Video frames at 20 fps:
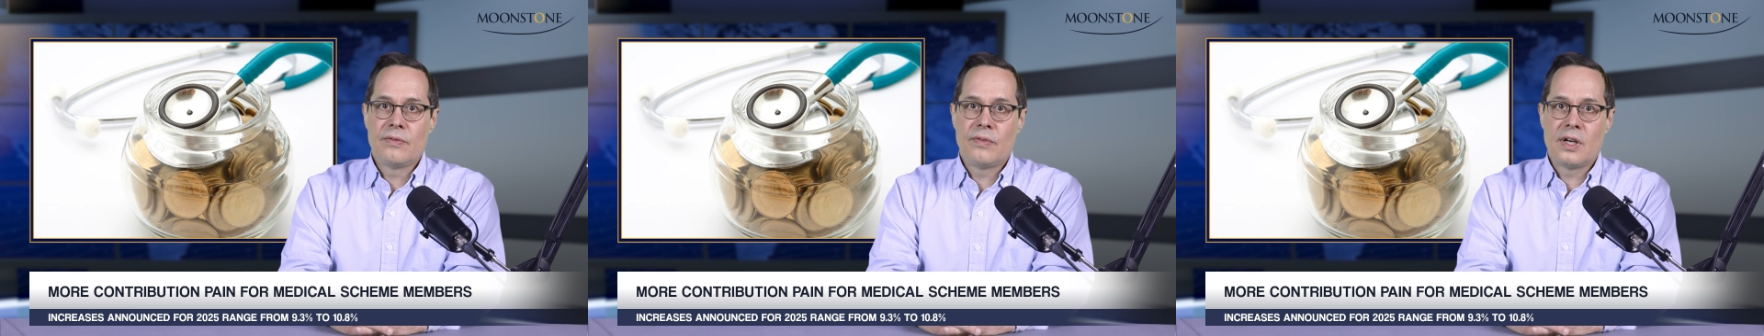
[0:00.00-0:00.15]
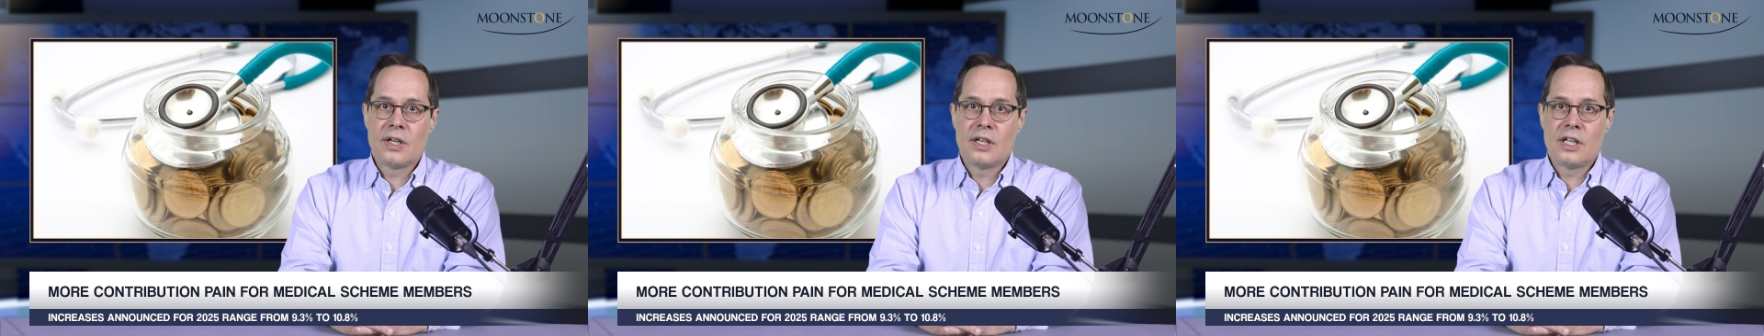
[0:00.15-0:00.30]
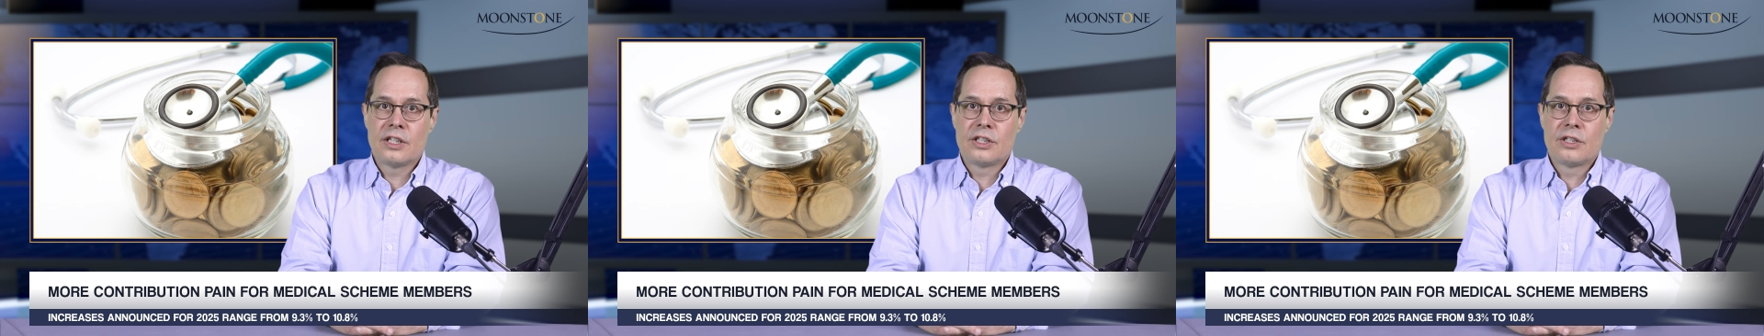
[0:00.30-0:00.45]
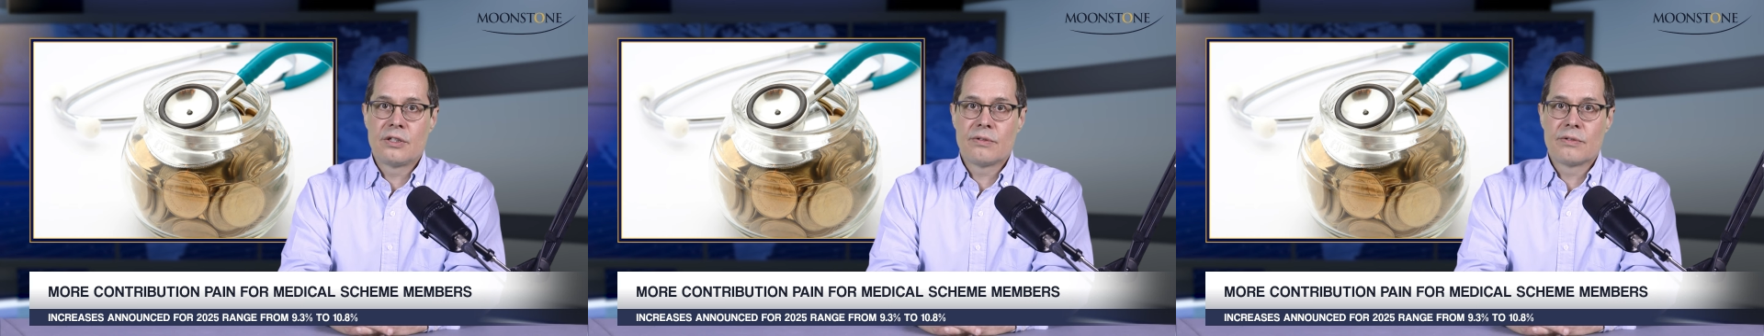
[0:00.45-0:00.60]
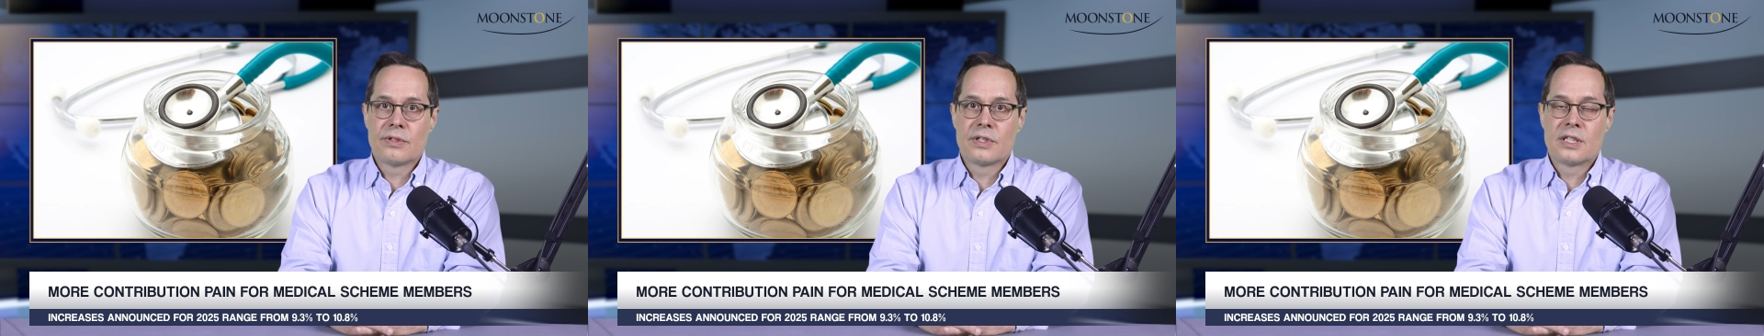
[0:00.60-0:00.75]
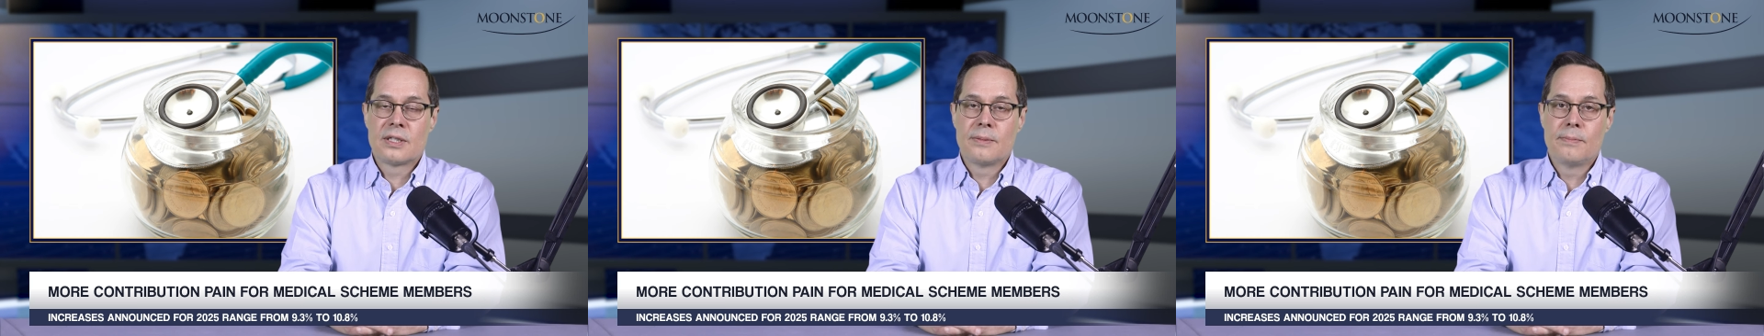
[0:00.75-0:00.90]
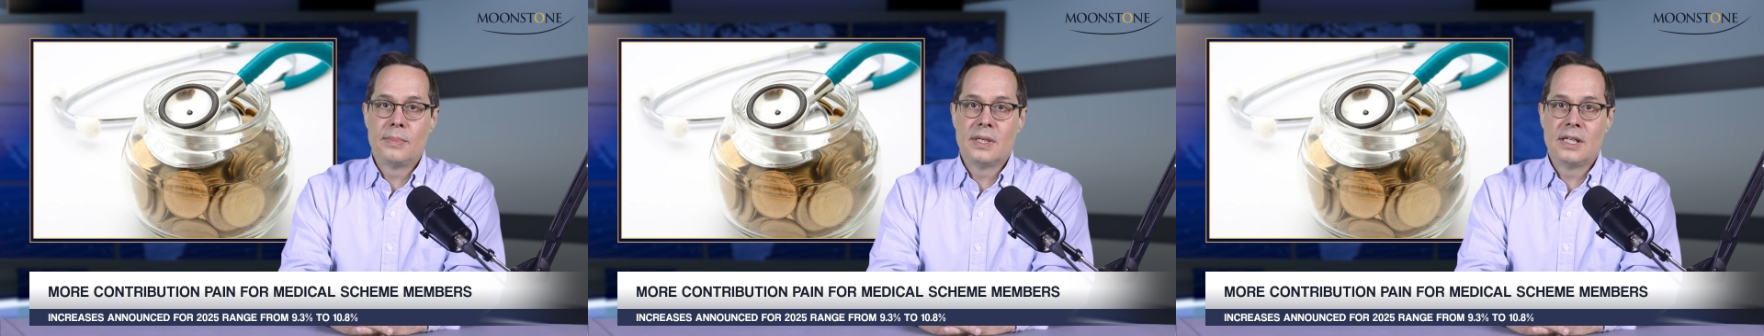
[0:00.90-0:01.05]
financial
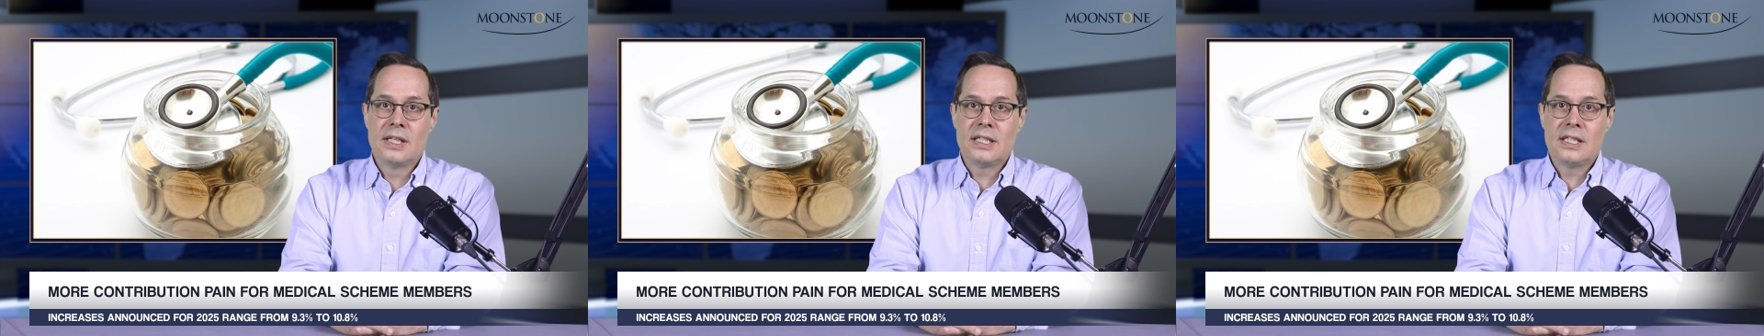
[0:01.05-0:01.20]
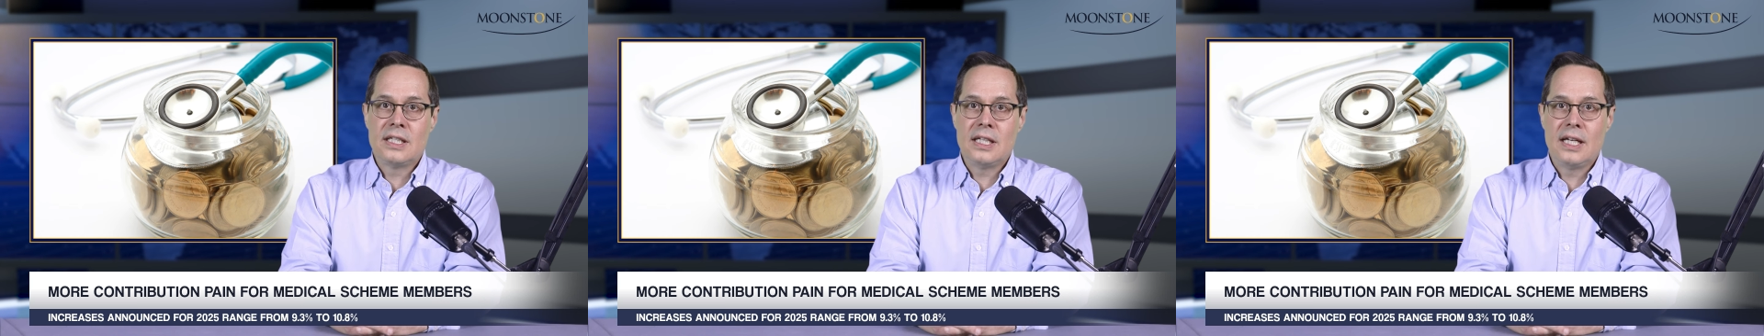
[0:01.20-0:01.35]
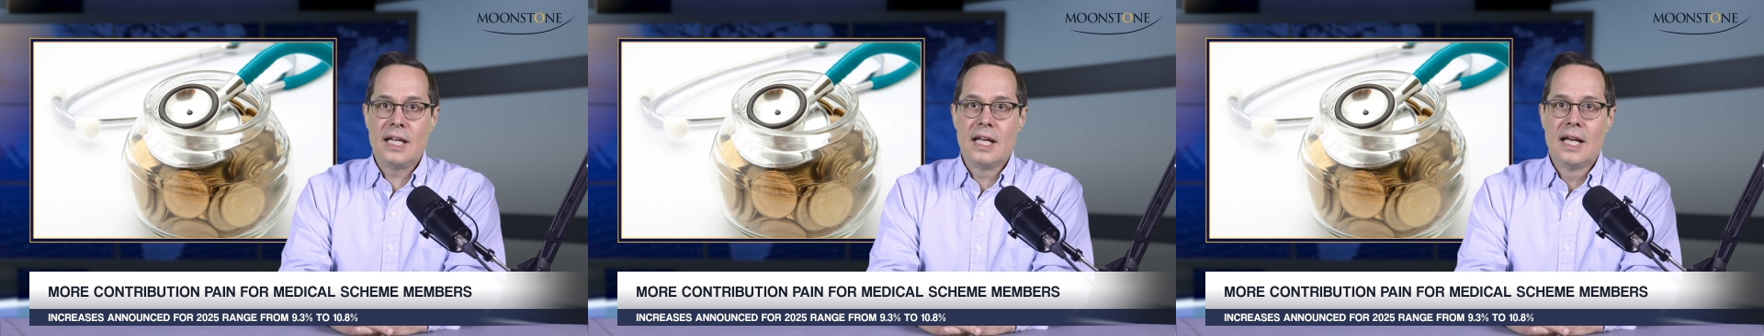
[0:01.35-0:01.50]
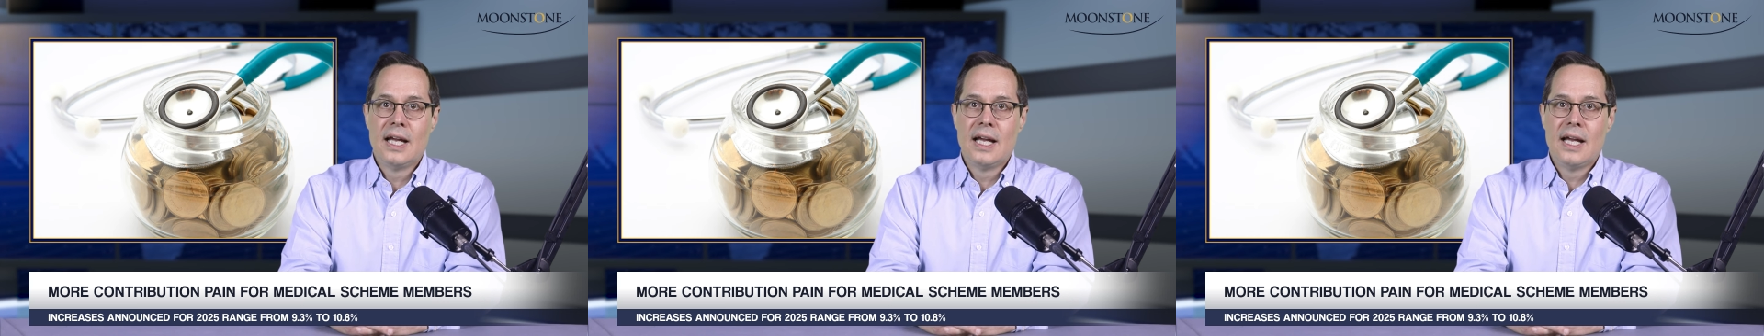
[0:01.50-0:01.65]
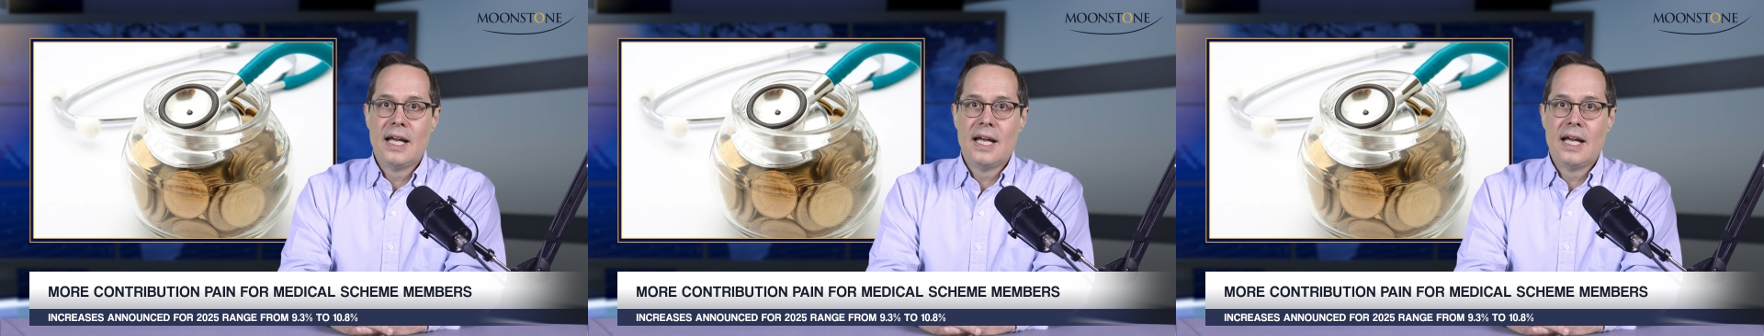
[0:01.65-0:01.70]
stability